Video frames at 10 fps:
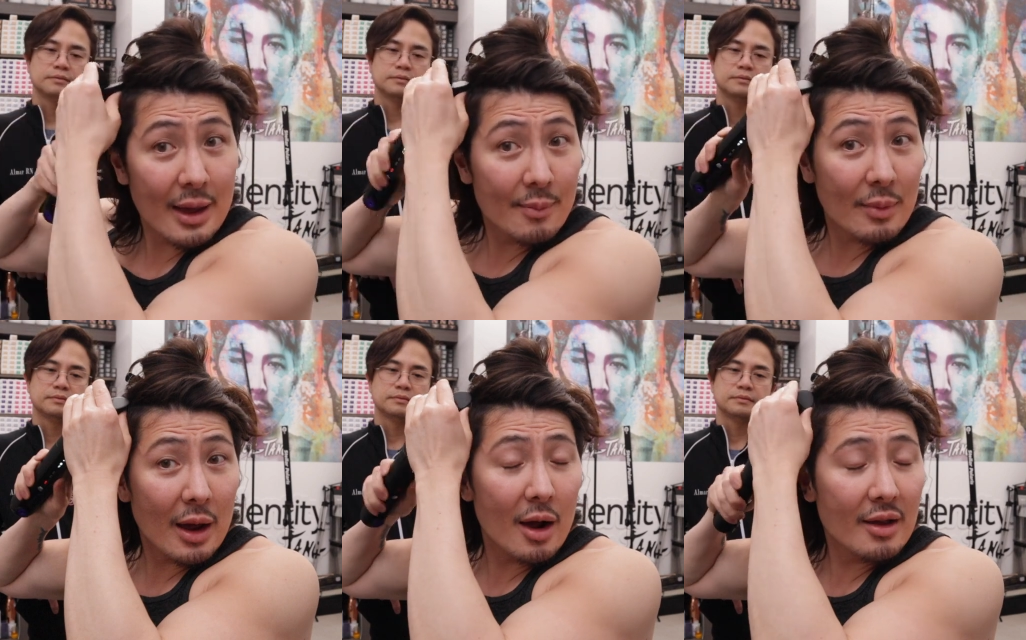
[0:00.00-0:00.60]
Speaker 1: am
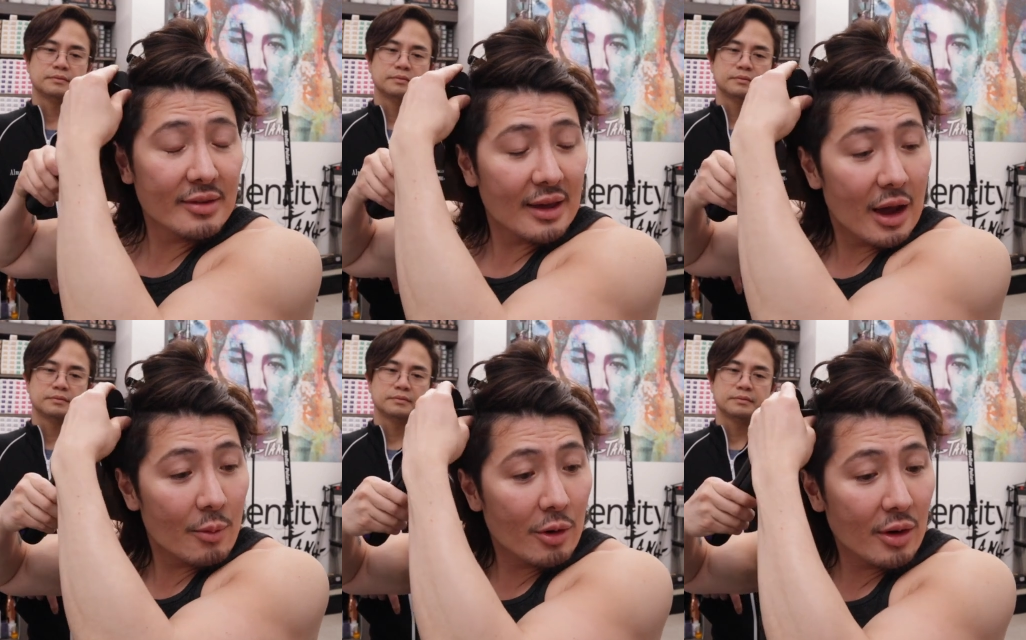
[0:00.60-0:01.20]
honestly,
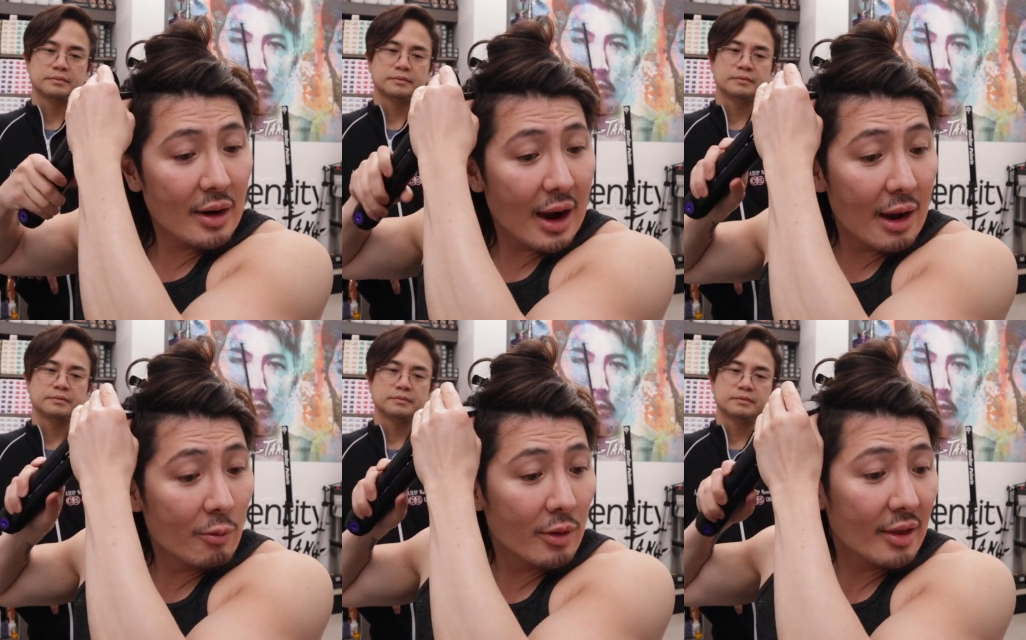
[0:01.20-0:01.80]
Almar, I
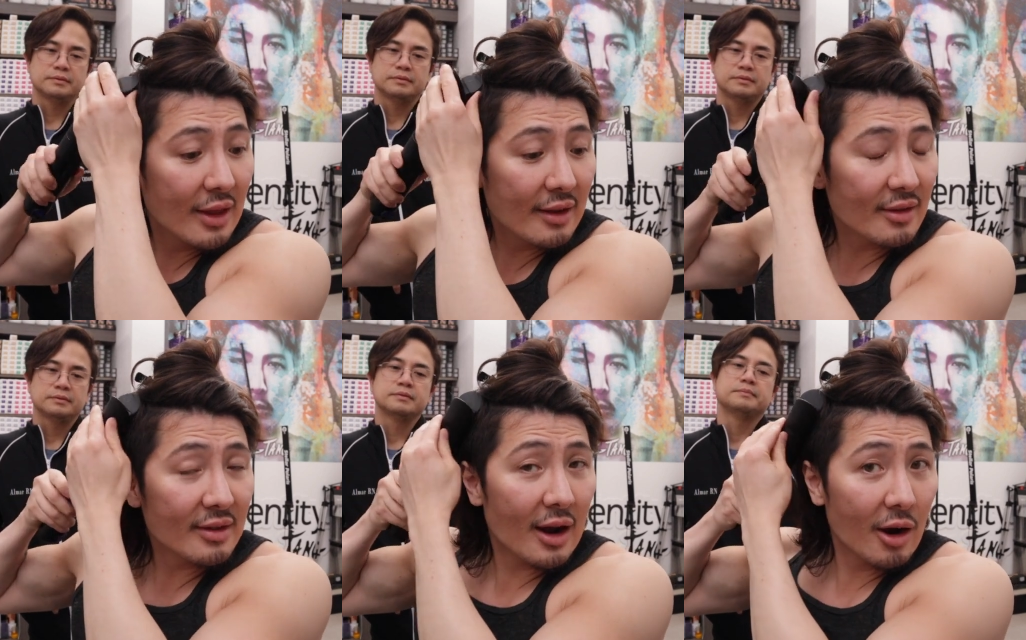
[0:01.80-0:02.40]
really like
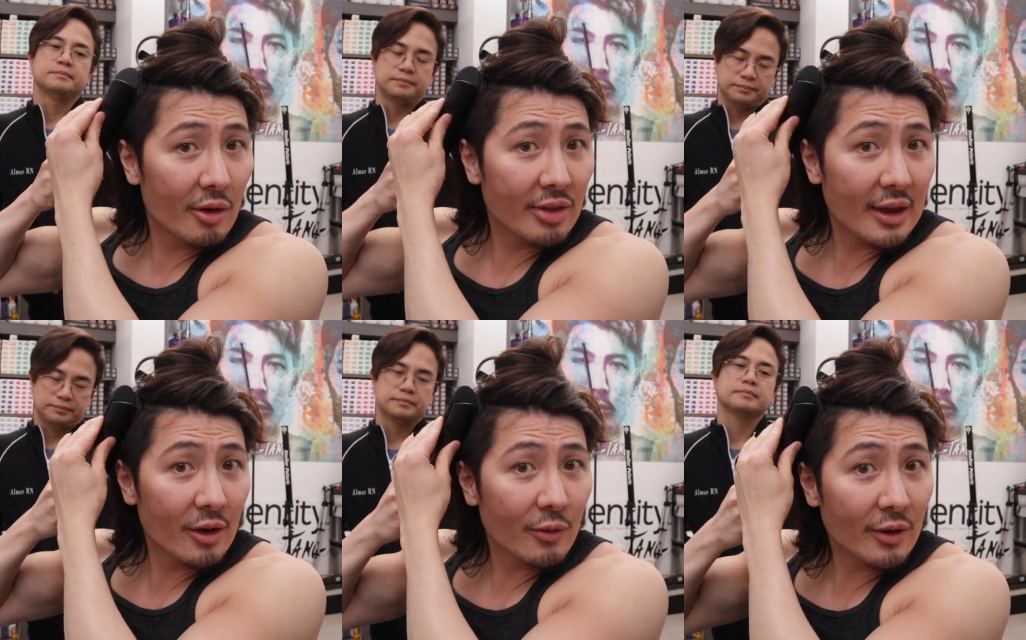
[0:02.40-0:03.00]
this iron.
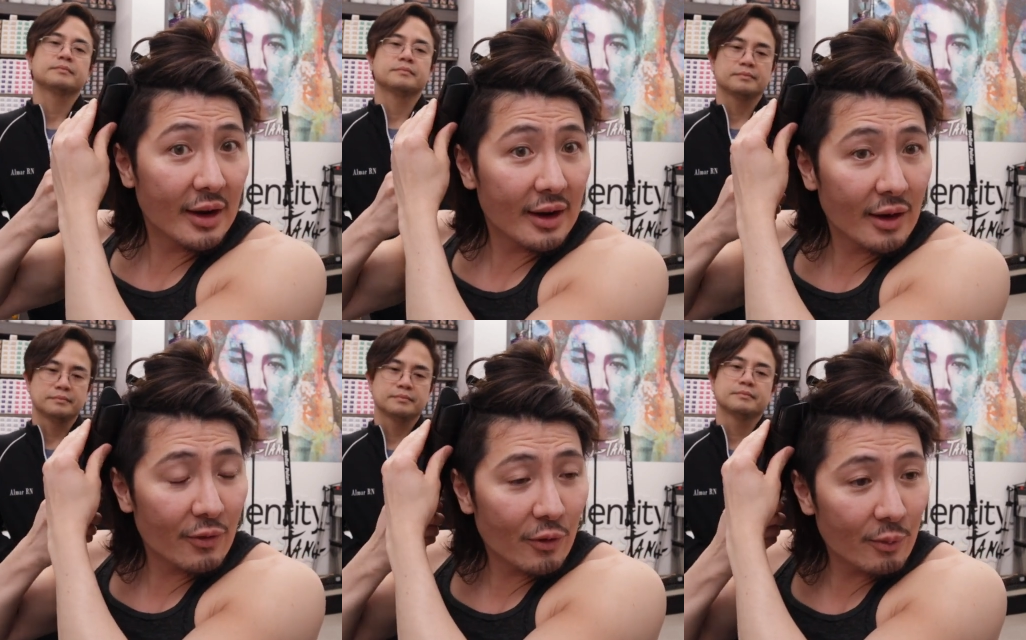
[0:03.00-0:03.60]
Thank you for getting
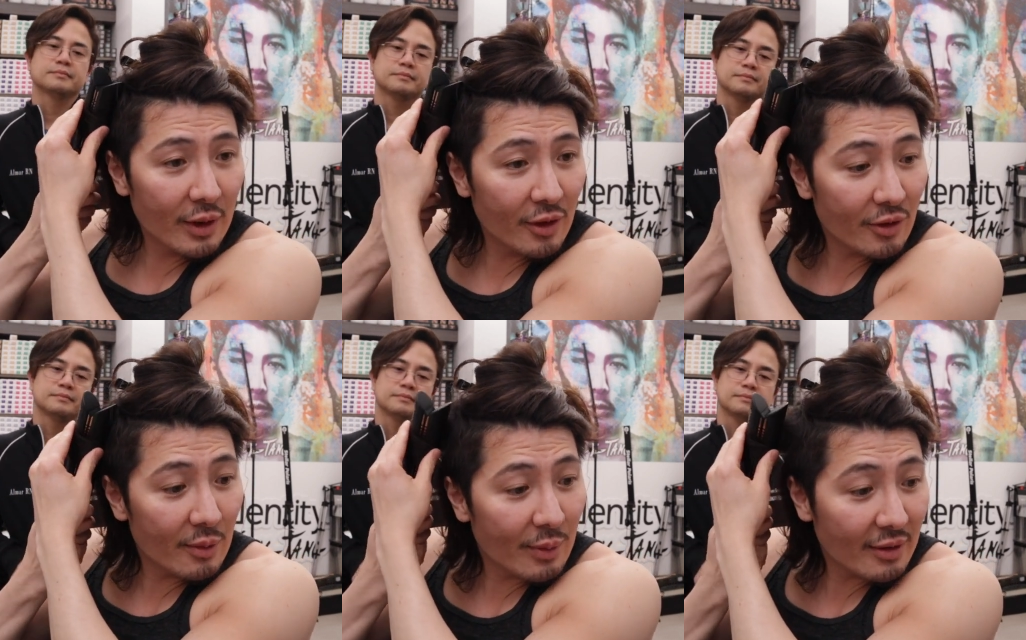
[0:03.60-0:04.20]
it for me. You're
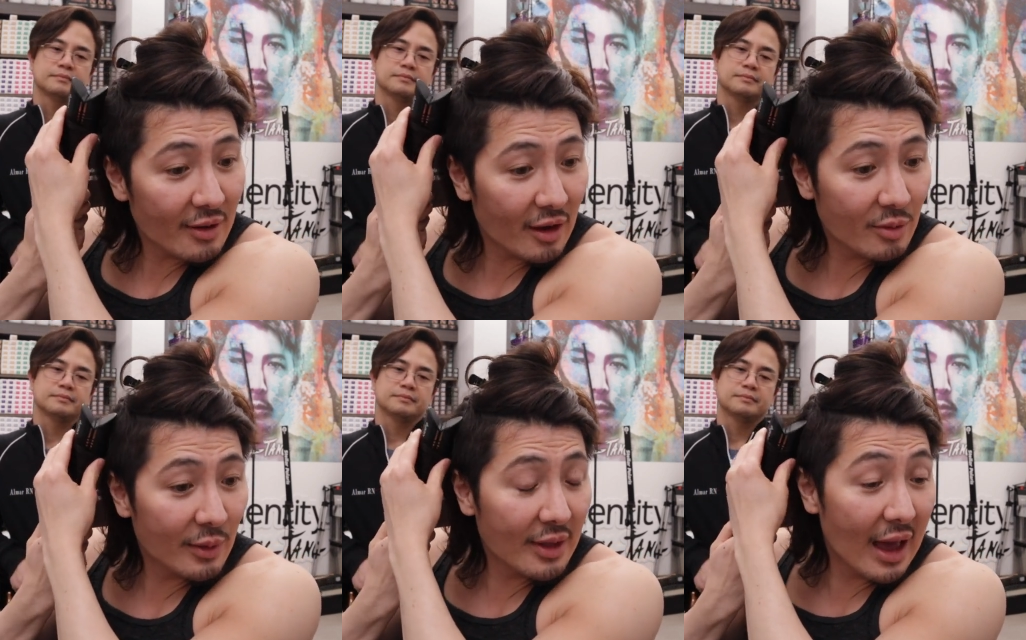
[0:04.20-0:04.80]
the best
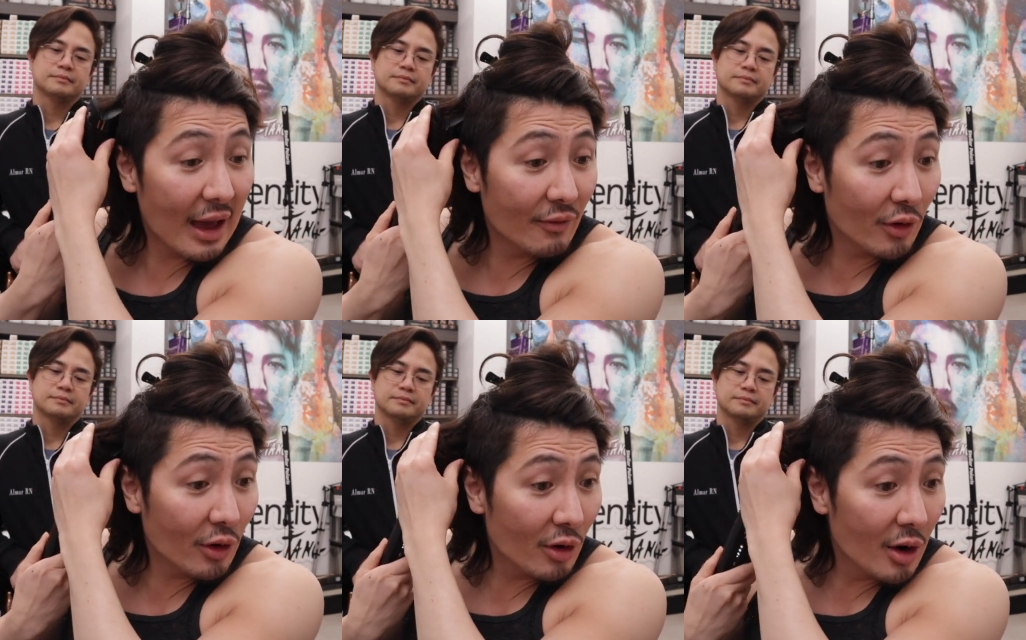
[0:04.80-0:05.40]
husband
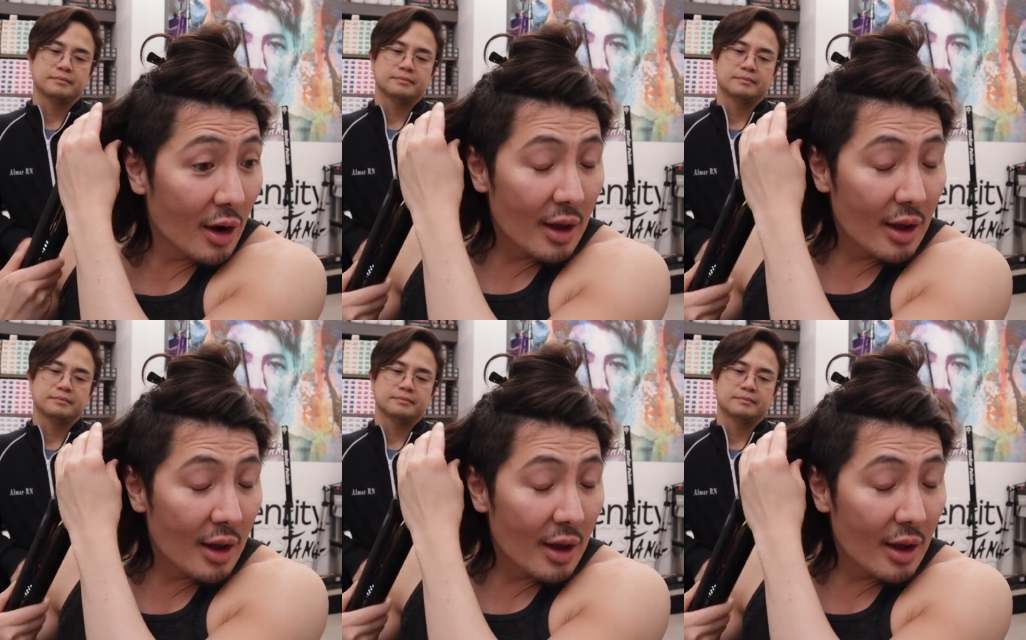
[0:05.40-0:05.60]
ever.